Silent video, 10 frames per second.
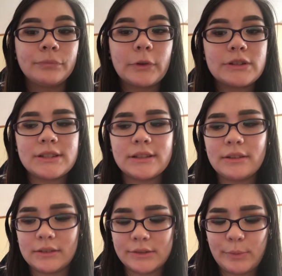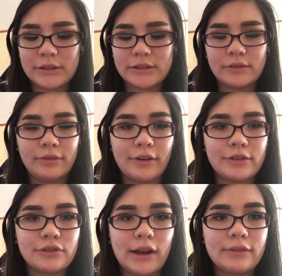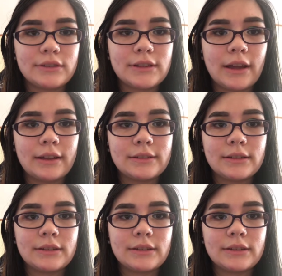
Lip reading: It's just a little expensive for a travel size.